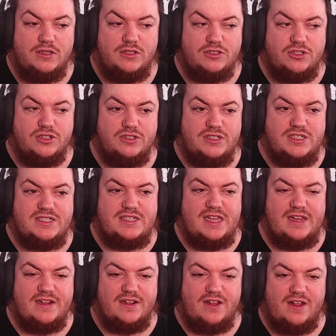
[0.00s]
So it's just set
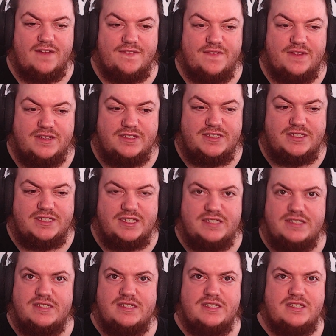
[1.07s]
in like the
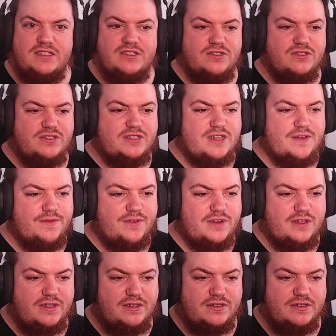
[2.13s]
sixties or seventies.